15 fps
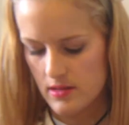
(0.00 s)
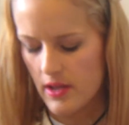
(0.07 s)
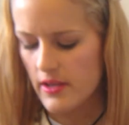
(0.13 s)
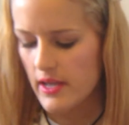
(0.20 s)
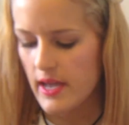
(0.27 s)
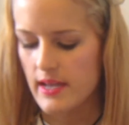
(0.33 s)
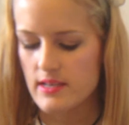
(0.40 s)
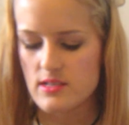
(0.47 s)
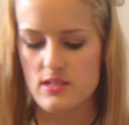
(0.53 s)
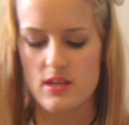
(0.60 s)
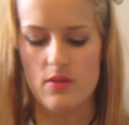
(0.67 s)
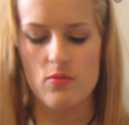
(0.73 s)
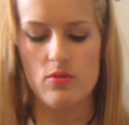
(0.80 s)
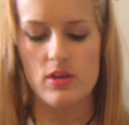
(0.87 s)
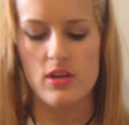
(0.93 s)
Okay,
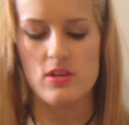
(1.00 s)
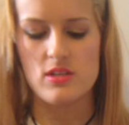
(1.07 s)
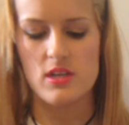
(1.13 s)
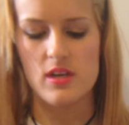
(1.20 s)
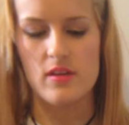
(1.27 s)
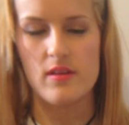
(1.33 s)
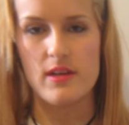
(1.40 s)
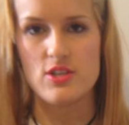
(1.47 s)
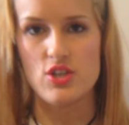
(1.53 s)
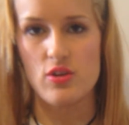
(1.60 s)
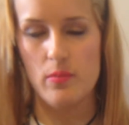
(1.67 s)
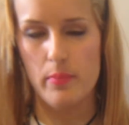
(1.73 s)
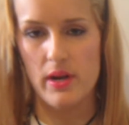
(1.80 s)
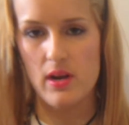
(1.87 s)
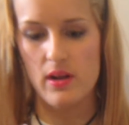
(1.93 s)
so what you do is you
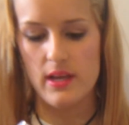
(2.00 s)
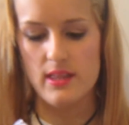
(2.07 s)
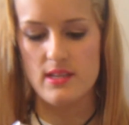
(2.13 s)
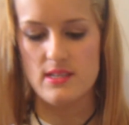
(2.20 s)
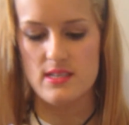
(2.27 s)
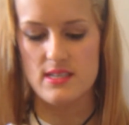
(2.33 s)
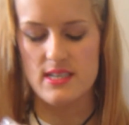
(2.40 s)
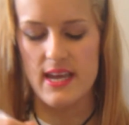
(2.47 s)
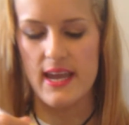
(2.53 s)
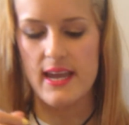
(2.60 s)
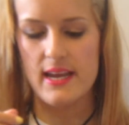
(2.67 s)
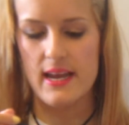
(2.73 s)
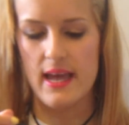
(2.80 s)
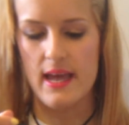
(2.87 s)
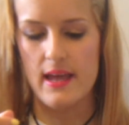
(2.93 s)
apply the
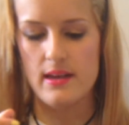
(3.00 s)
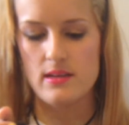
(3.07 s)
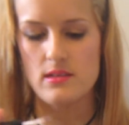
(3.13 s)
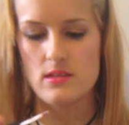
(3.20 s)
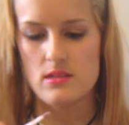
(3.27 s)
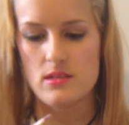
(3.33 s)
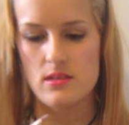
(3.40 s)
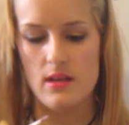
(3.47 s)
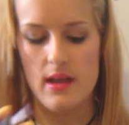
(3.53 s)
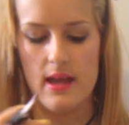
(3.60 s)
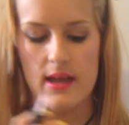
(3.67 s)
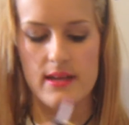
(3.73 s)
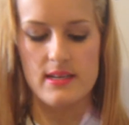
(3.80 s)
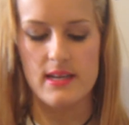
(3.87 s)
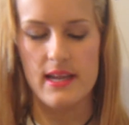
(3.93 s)
stain end
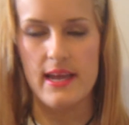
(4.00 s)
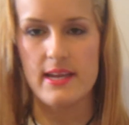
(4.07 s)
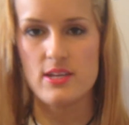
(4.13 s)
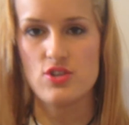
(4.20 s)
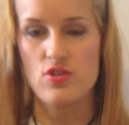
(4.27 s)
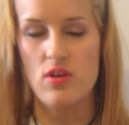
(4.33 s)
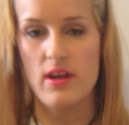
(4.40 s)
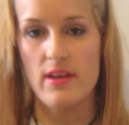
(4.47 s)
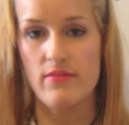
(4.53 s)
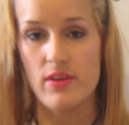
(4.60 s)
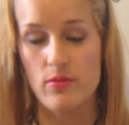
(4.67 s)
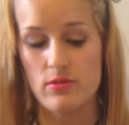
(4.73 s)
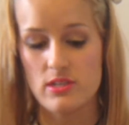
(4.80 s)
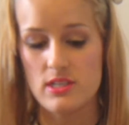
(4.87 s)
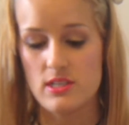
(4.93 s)
and let it dry if
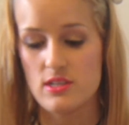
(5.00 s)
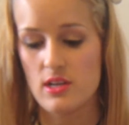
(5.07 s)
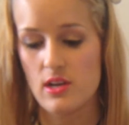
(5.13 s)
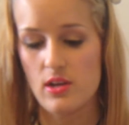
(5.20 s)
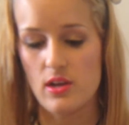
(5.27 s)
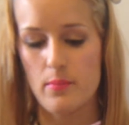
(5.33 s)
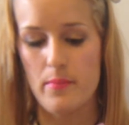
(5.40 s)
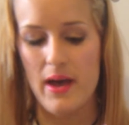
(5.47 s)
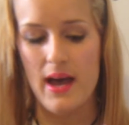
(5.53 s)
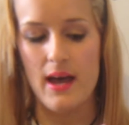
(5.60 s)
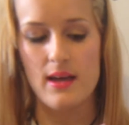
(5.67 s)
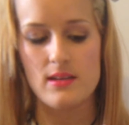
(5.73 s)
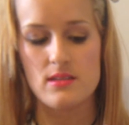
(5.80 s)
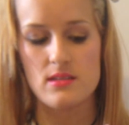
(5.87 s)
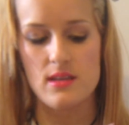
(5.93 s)
you want it to look
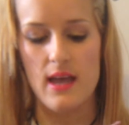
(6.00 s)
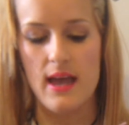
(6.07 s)
matte,